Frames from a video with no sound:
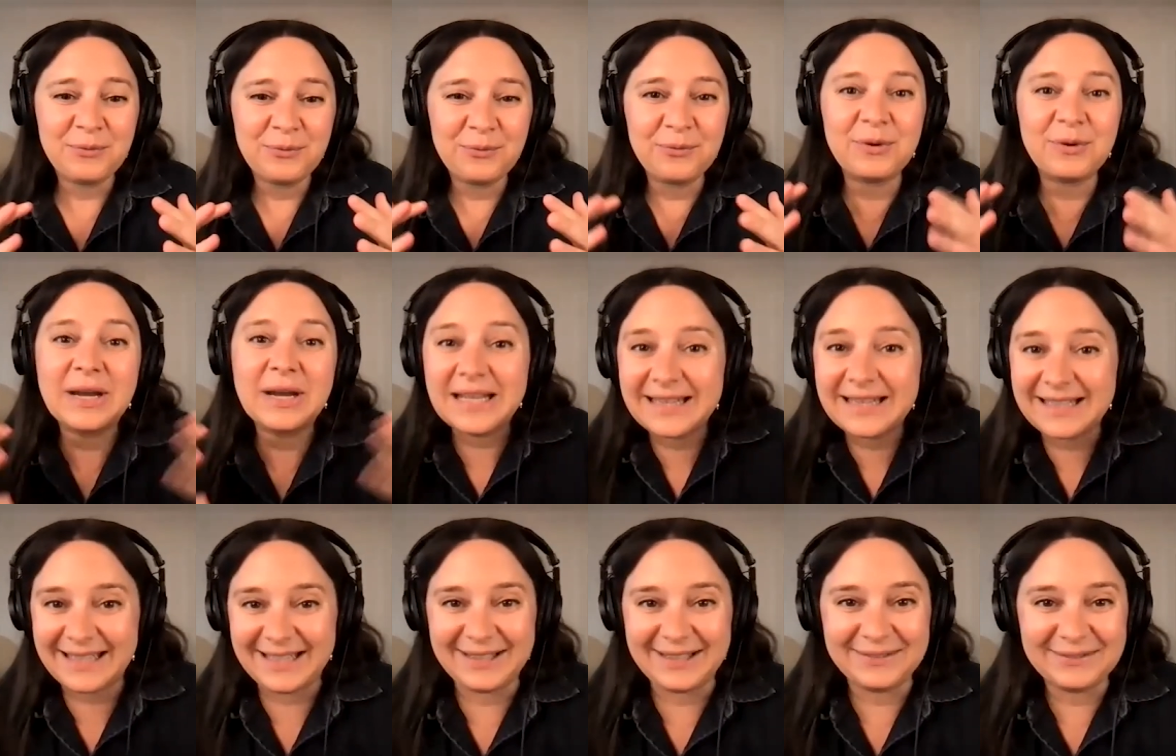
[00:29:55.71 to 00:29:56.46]

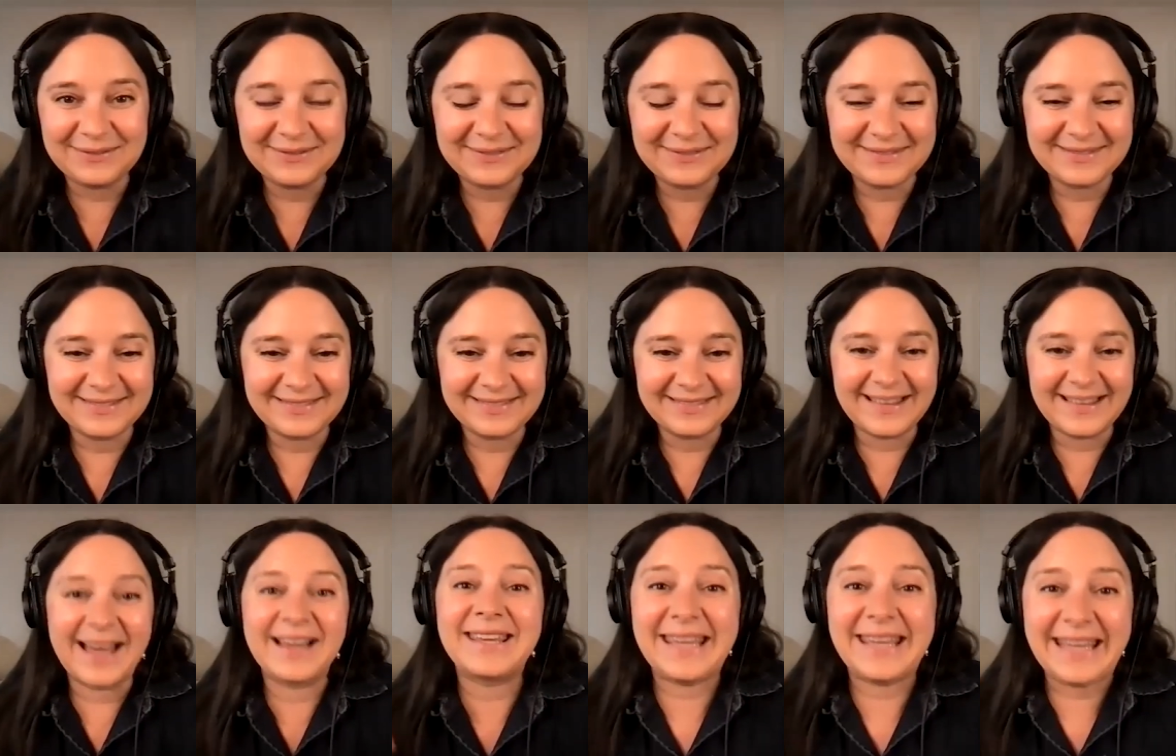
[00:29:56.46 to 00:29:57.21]
really
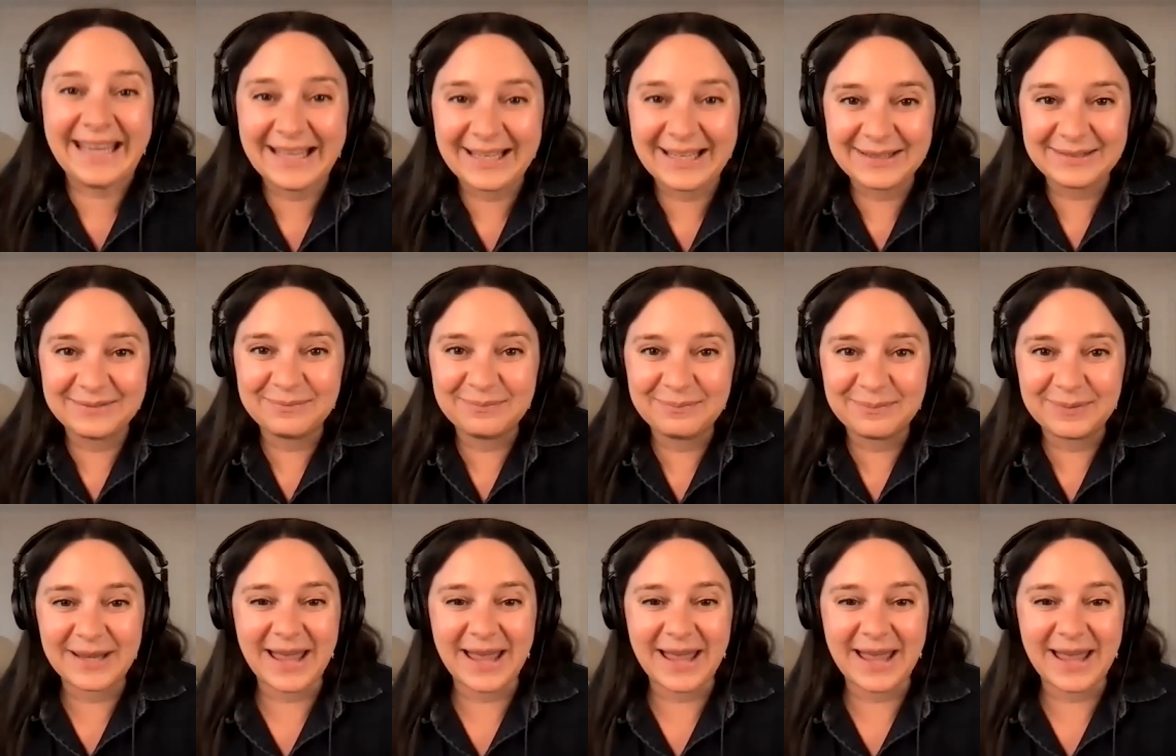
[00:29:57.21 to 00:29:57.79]
lucky and